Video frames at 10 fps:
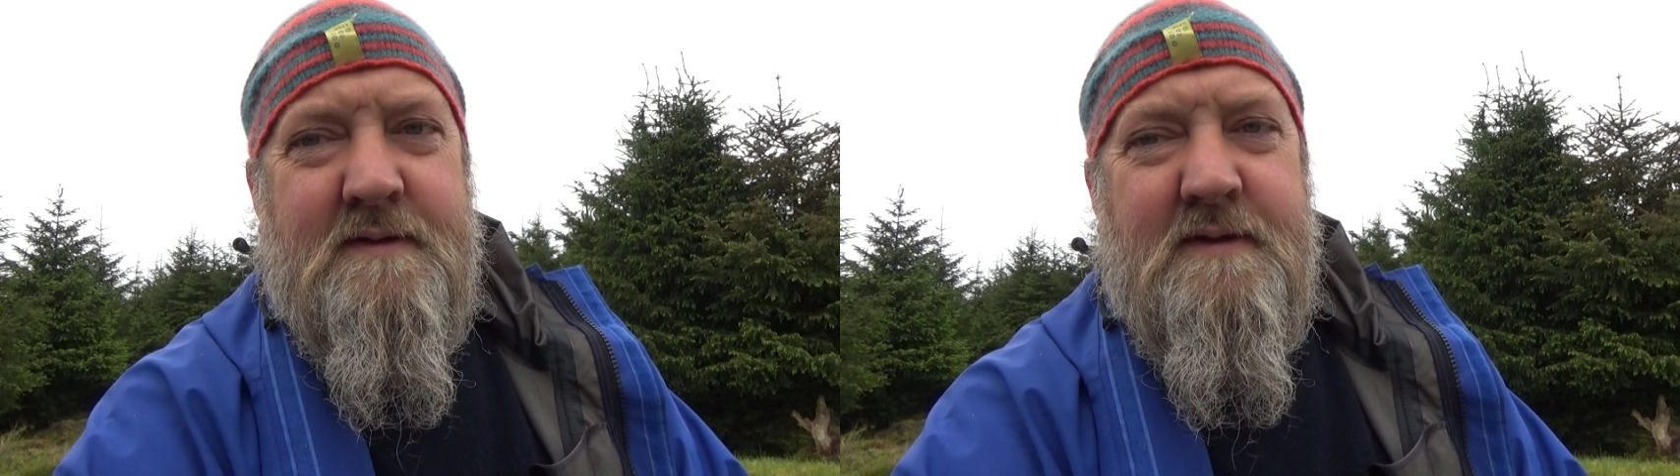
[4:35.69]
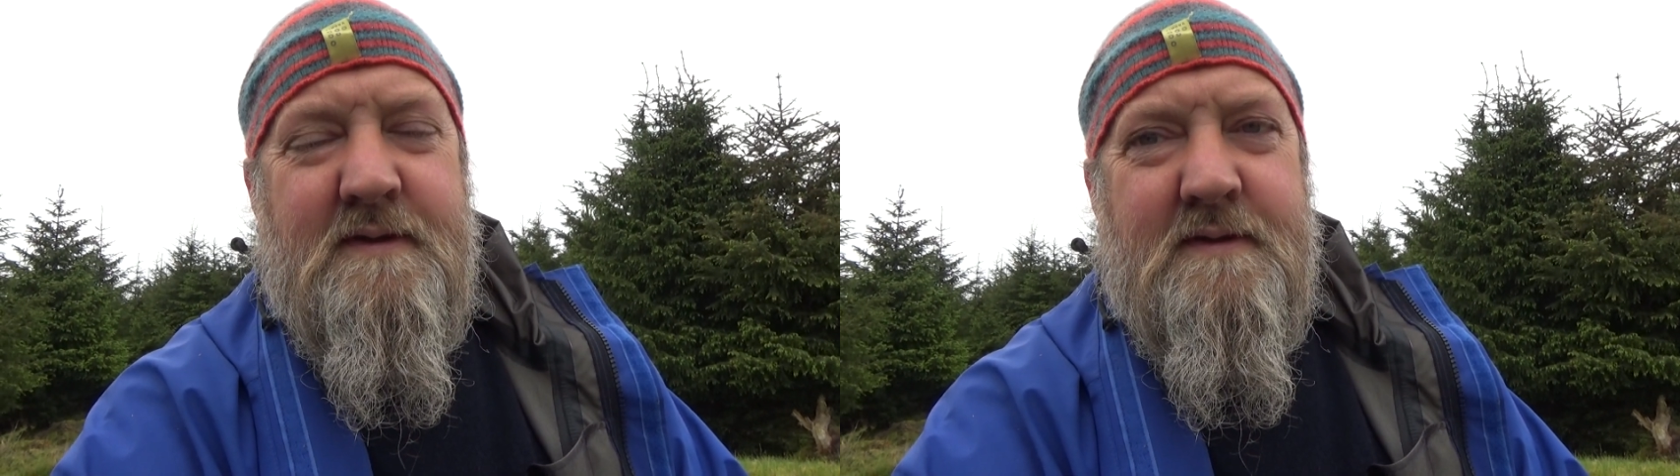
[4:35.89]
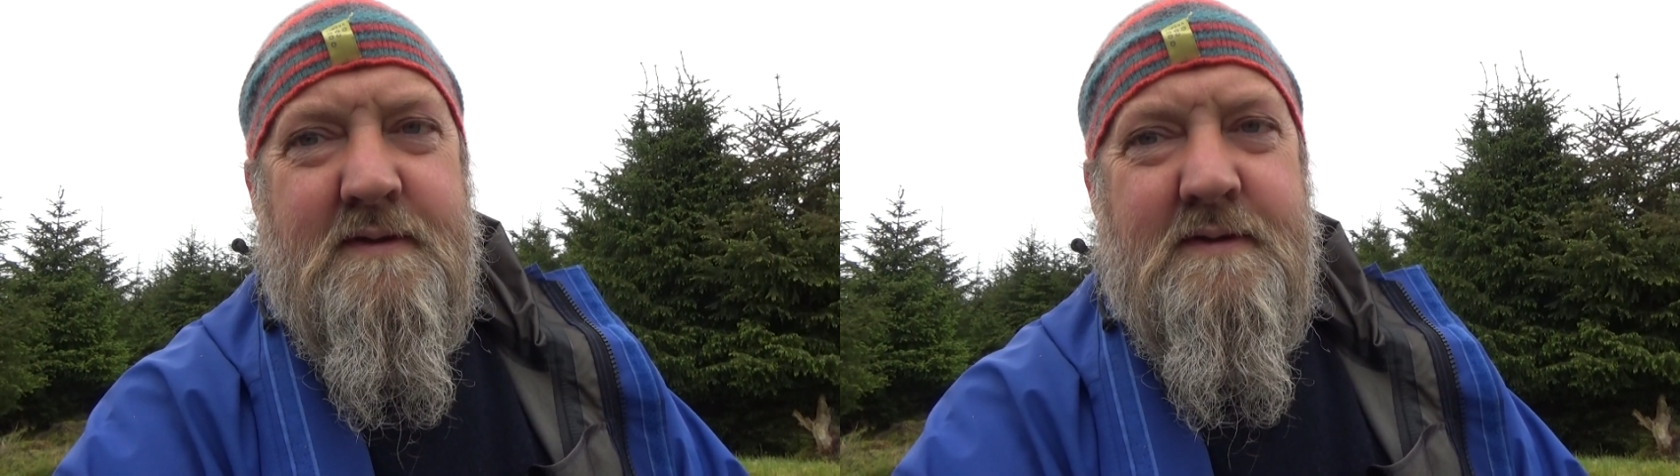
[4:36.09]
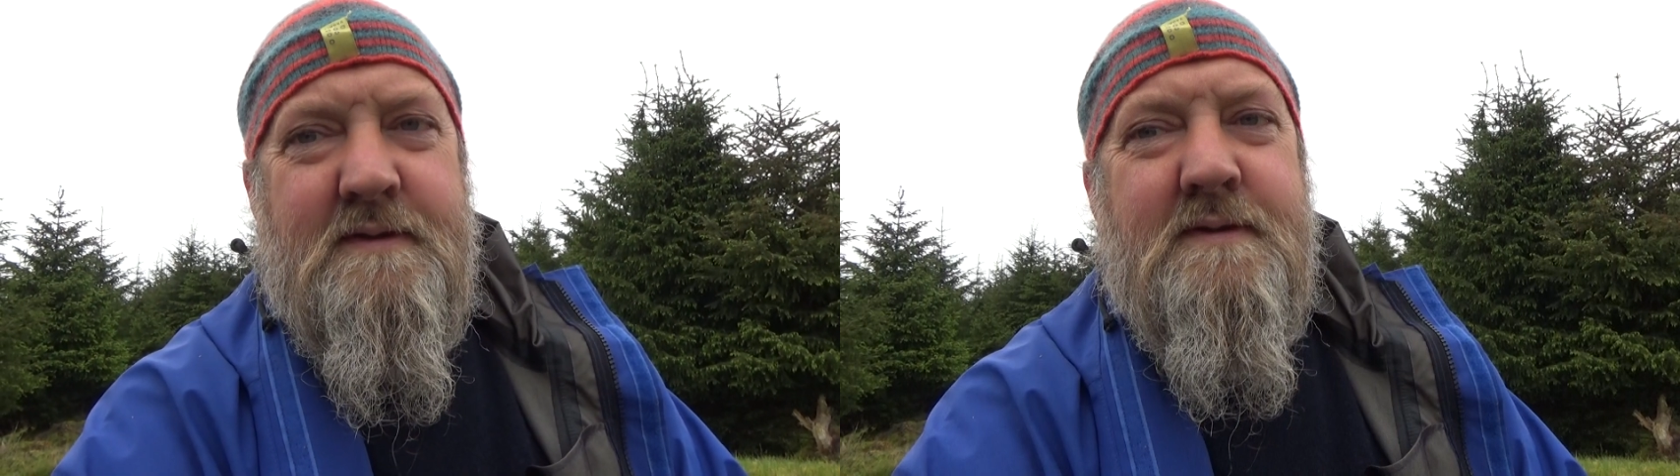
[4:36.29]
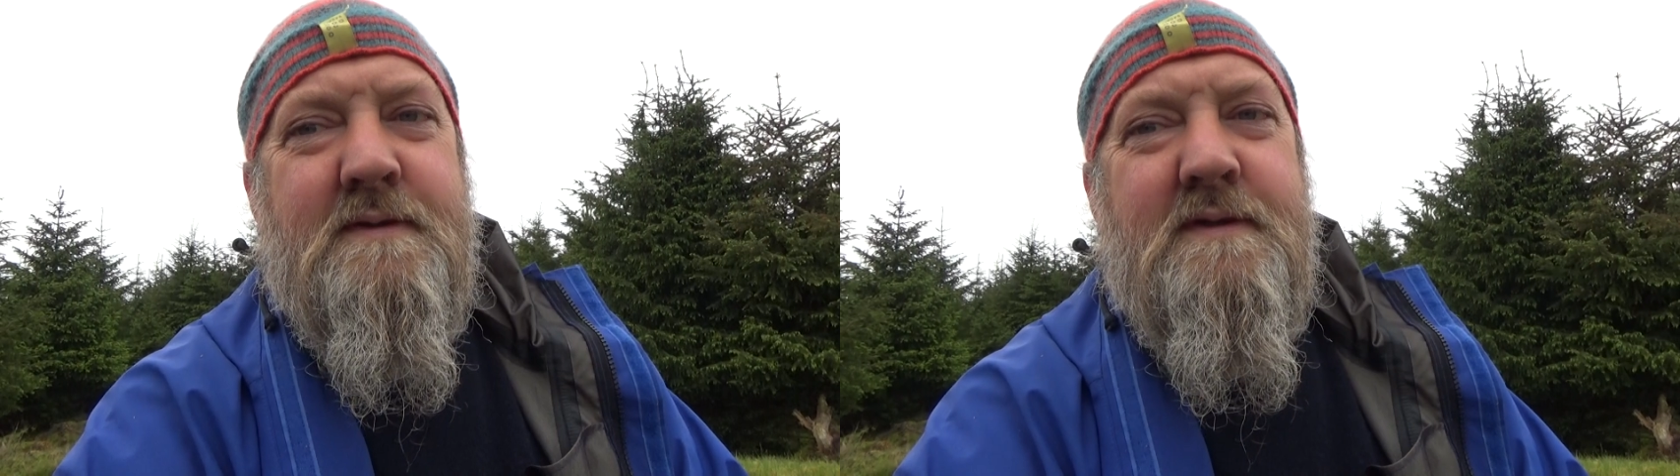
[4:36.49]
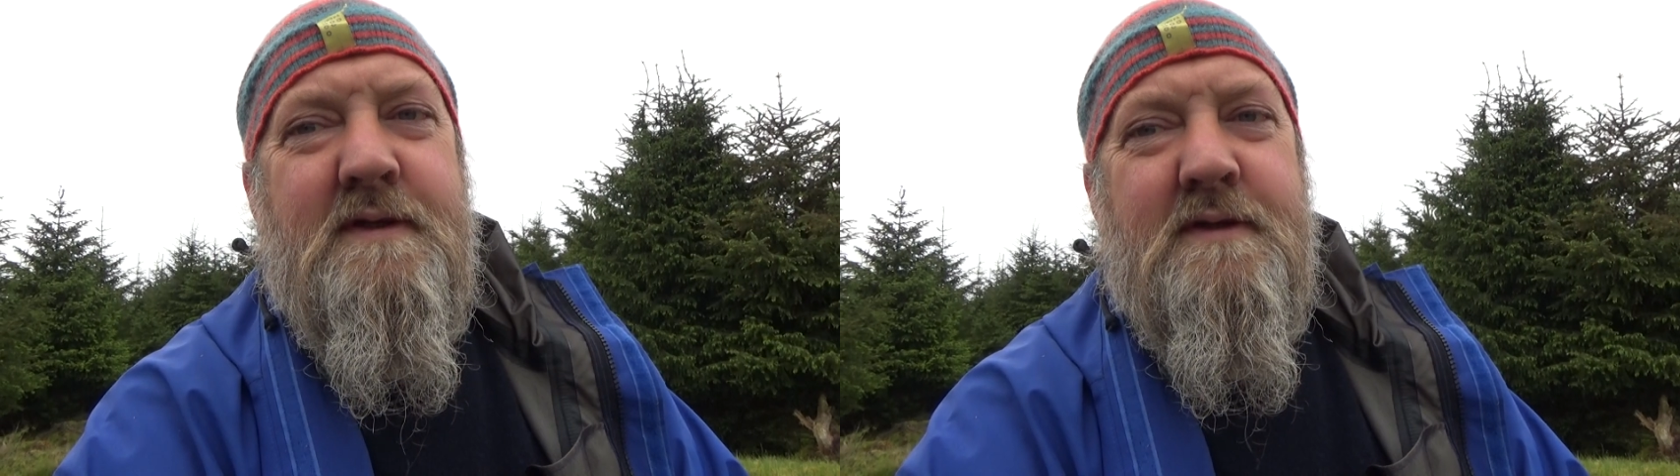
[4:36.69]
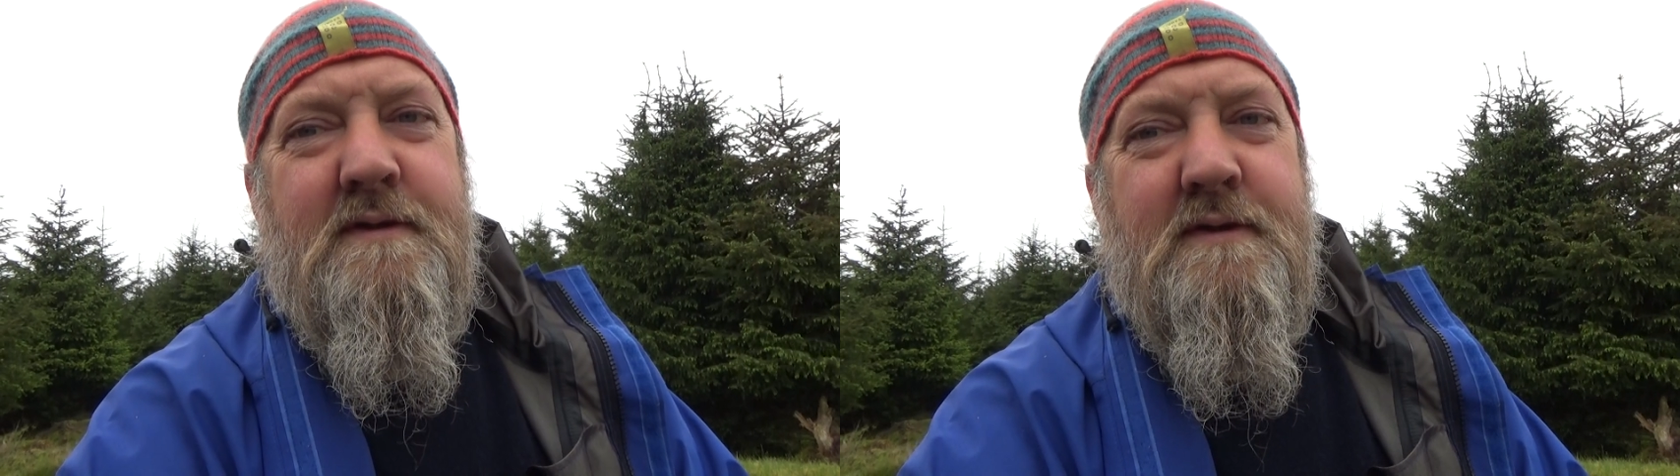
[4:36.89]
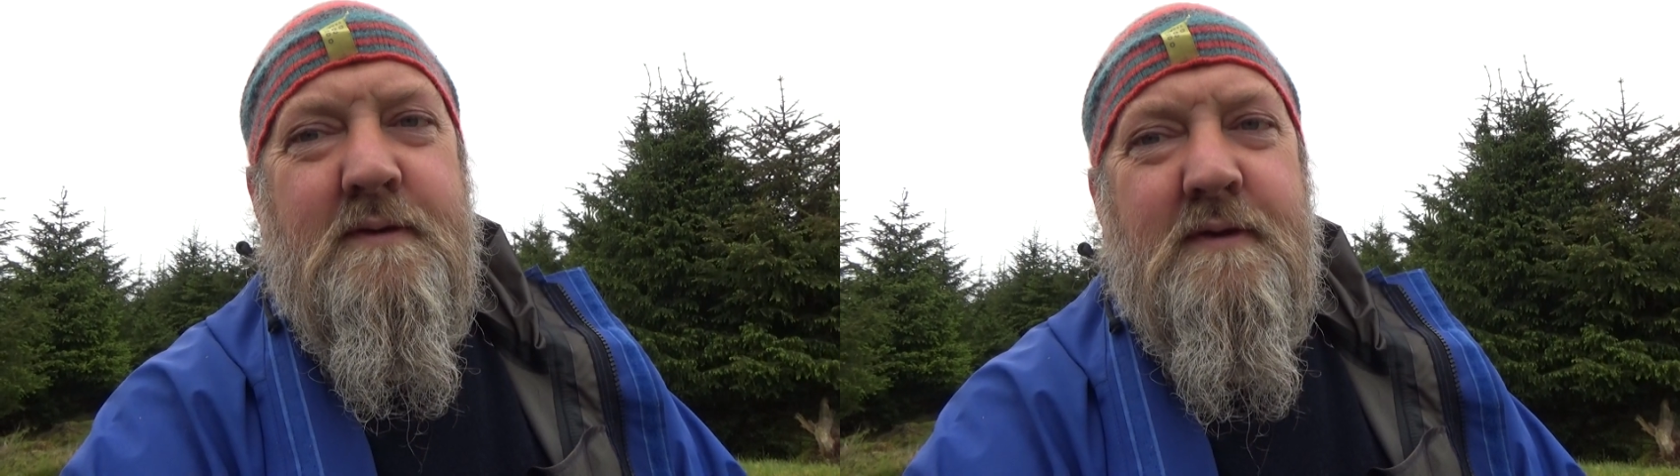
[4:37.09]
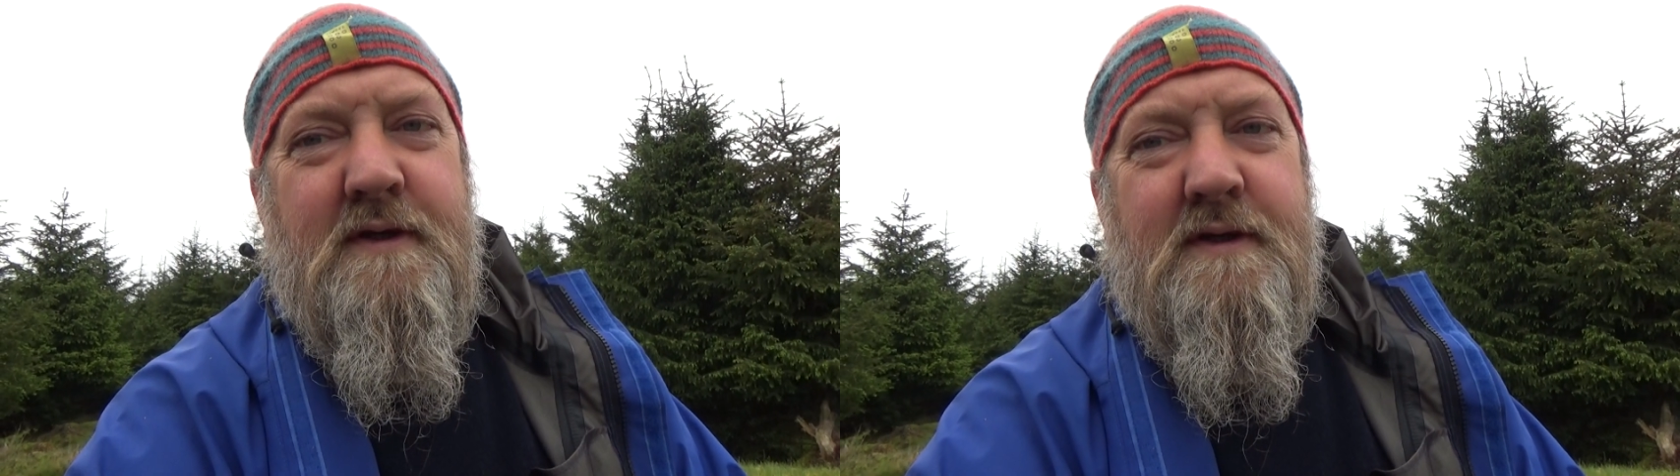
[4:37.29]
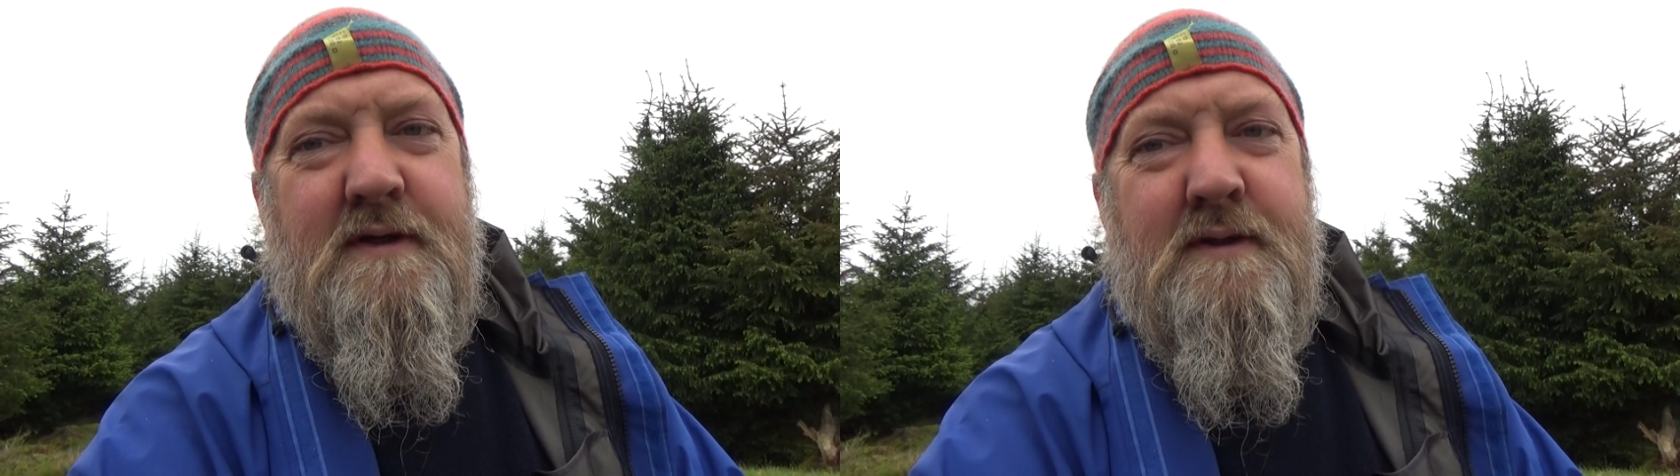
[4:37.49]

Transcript: your yearly work,